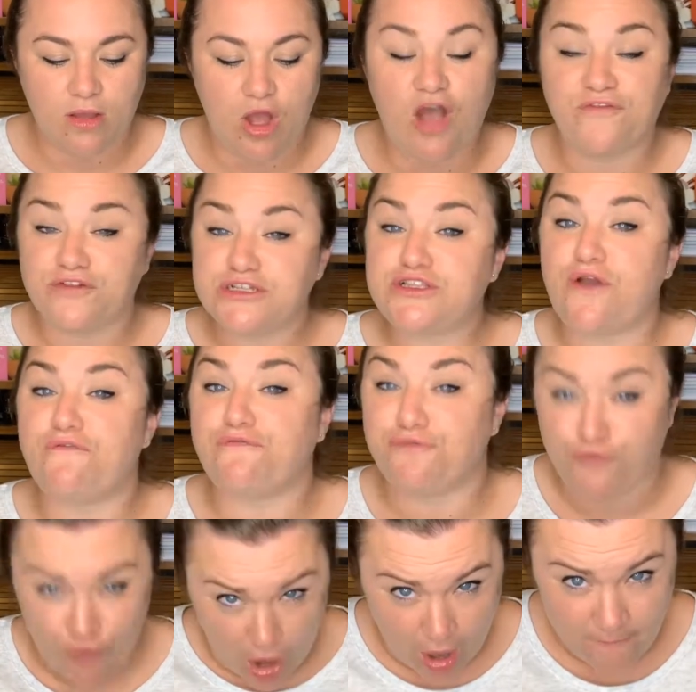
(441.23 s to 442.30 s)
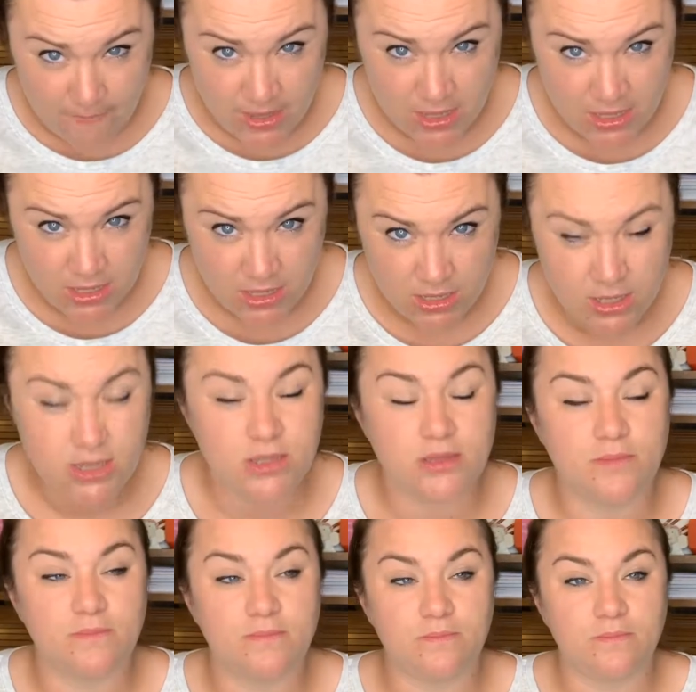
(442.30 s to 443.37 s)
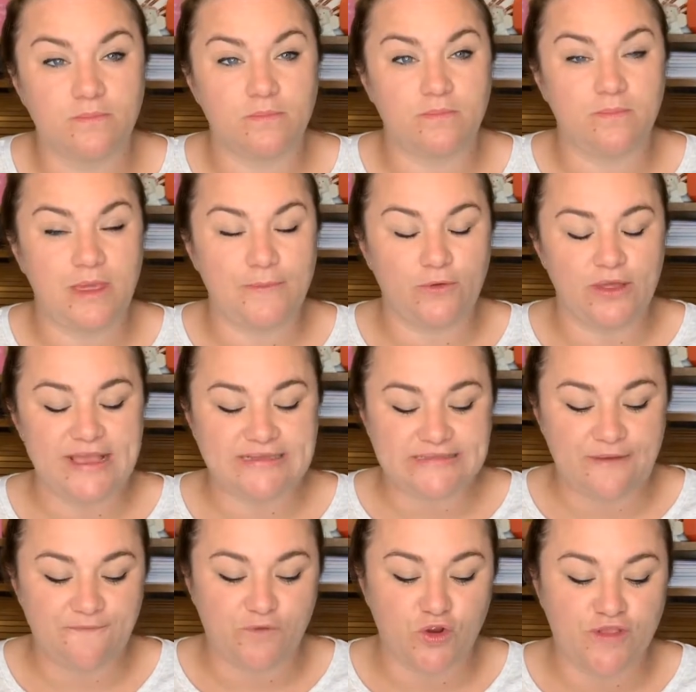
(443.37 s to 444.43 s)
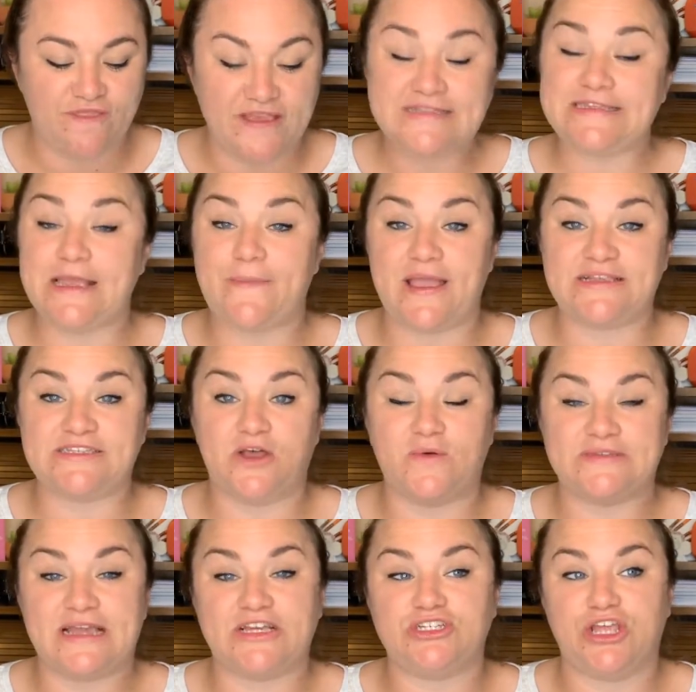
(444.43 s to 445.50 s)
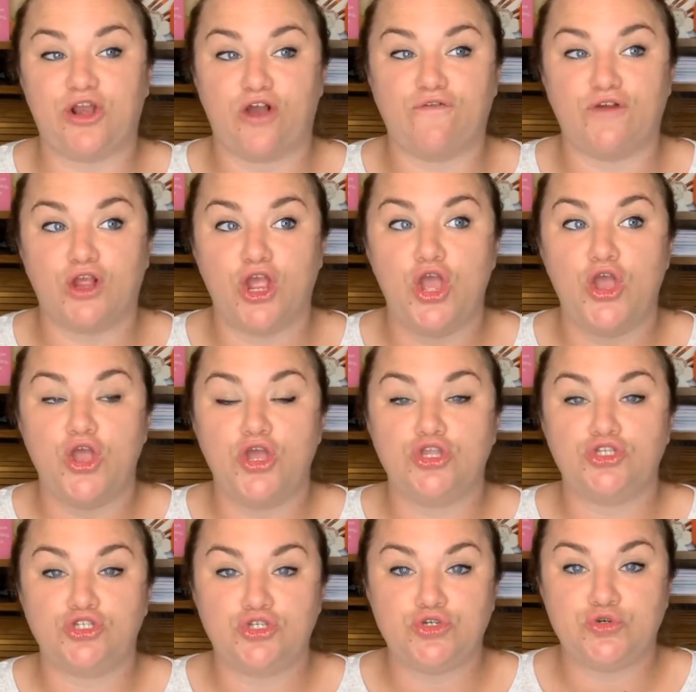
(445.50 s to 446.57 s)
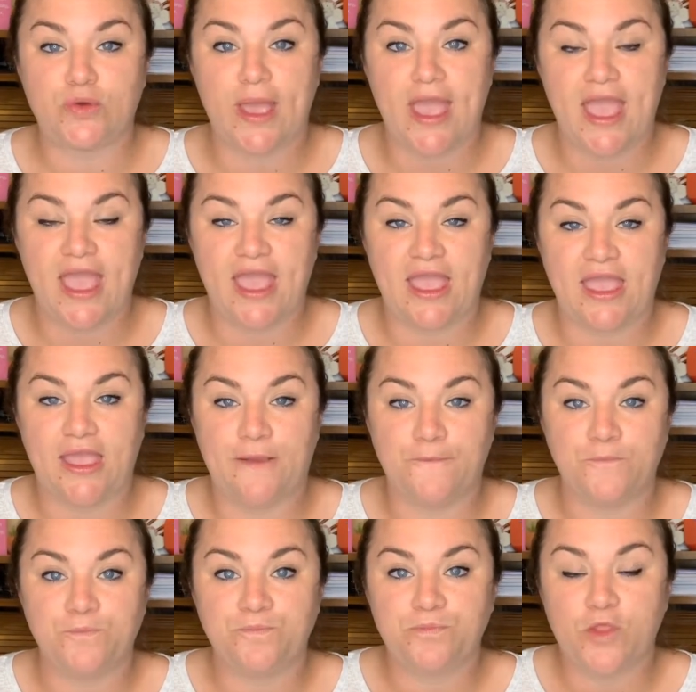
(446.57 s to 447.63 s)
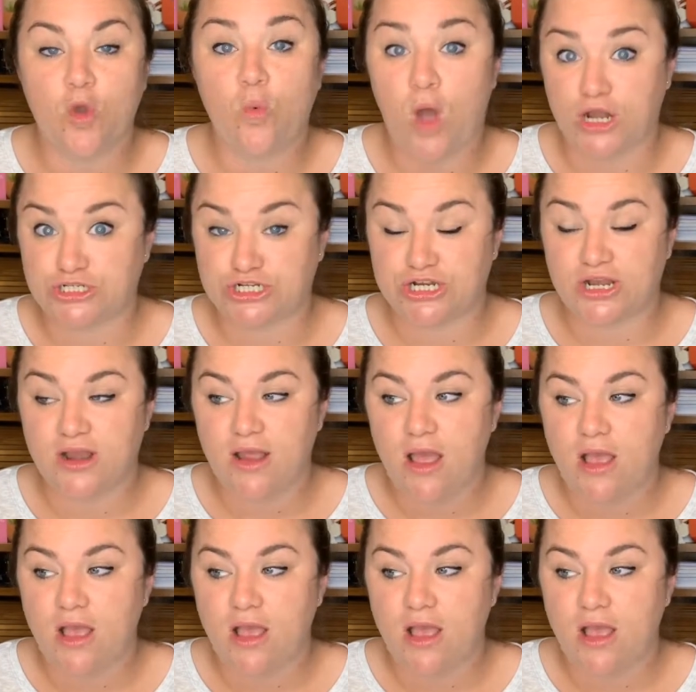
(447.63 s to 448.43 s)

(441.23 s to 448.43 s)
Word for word: offers from people, except for this eBay sale was actually an offer to a watcher.